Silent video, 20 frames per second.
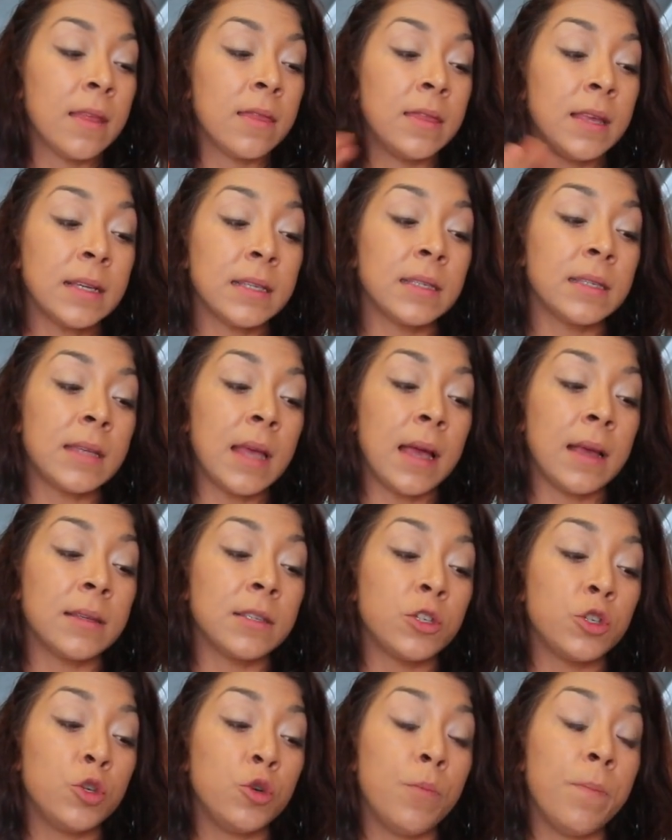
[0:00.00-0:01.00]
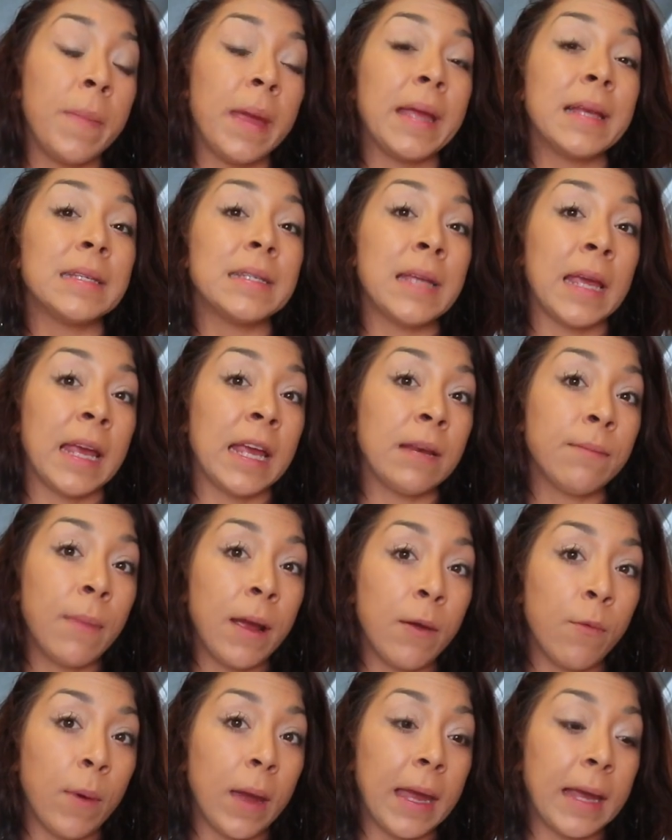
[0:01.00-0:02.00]
this says to maintain
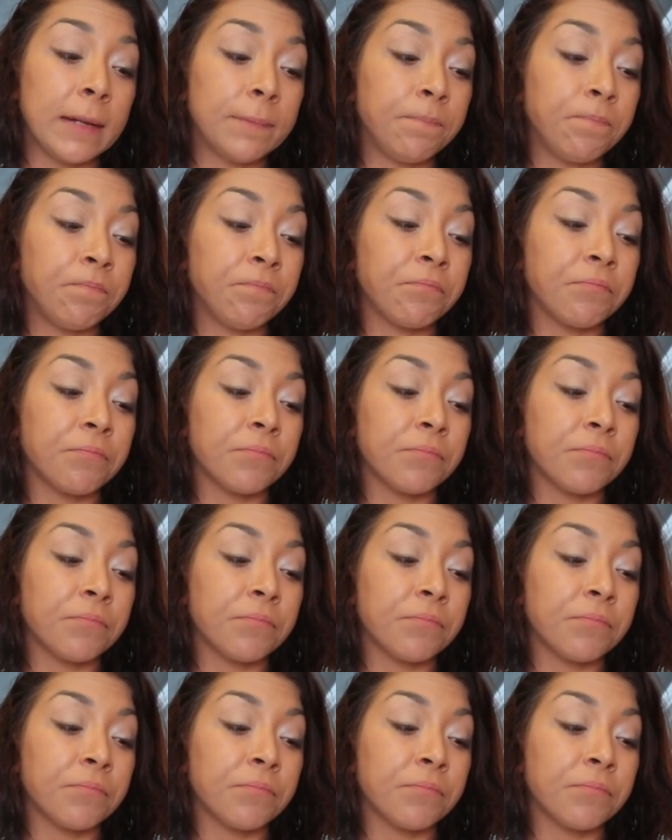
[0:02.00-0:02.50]
my weight